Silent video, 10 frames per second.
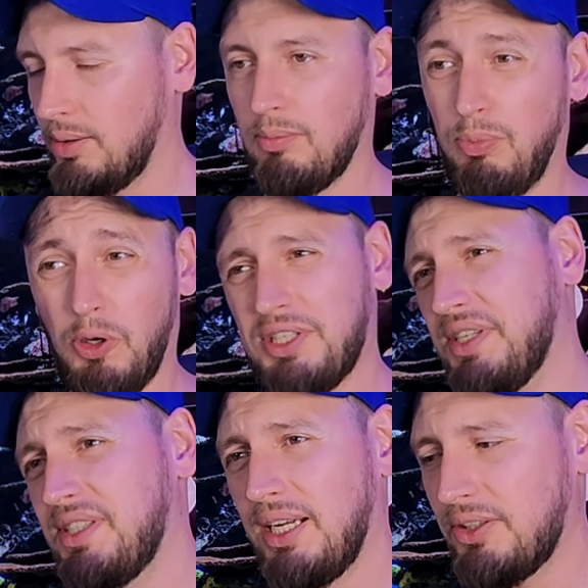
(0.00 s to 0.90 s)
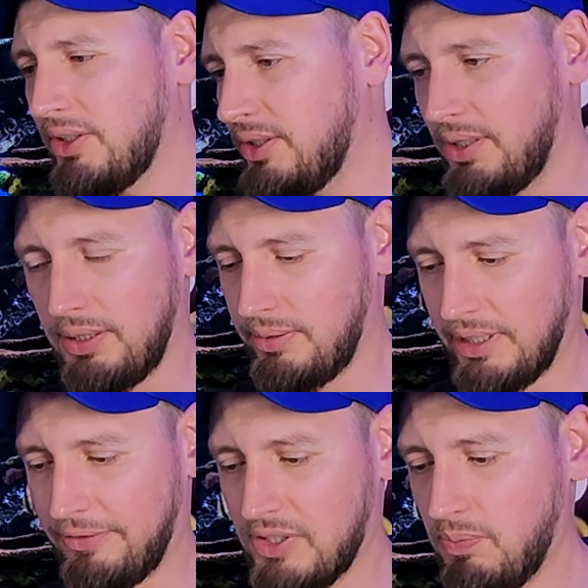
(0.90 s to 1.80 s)
Box is standard,
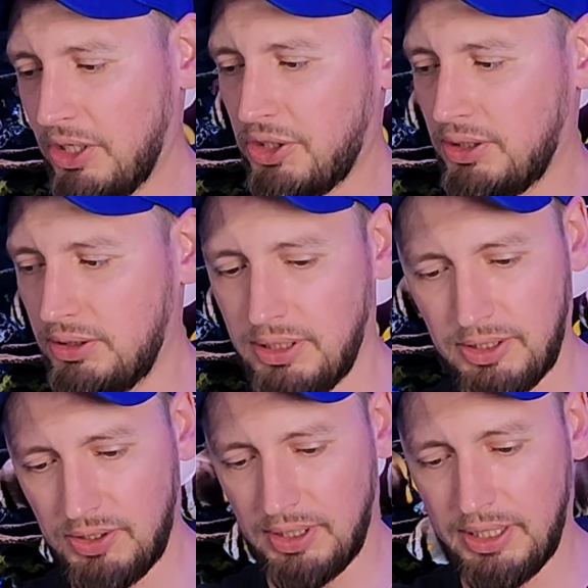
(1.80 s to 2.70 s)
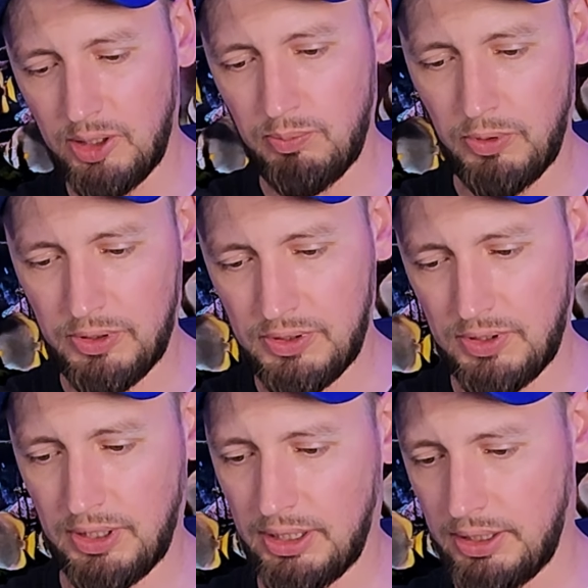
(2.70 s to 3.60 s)
nothing special, just a card box.
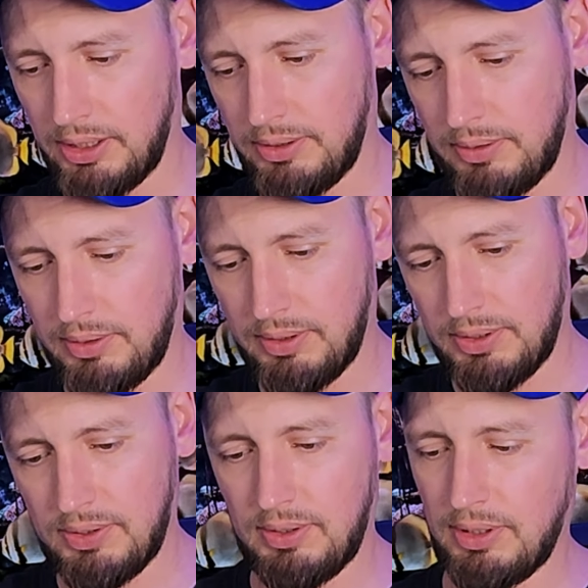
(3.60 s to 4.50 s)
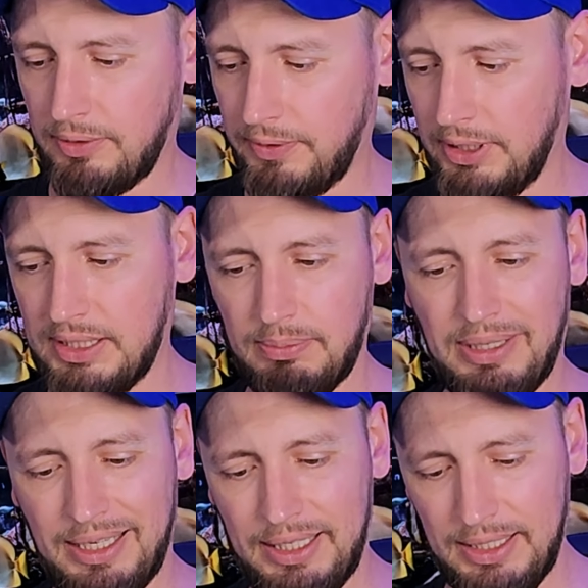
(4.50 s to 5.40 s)
There's nothing at the
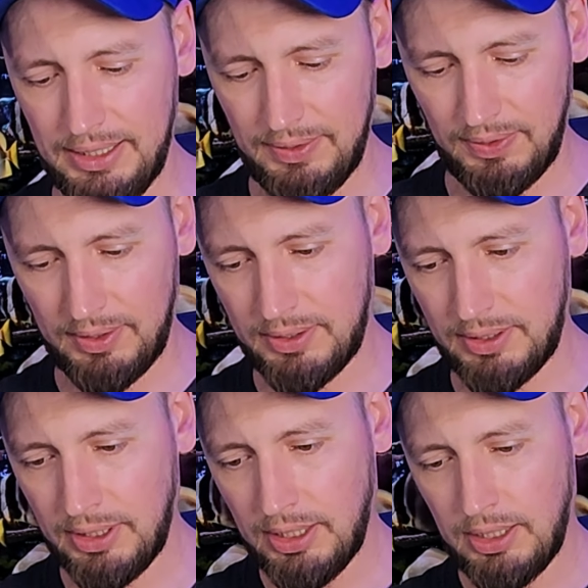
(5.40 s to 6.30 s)
back either.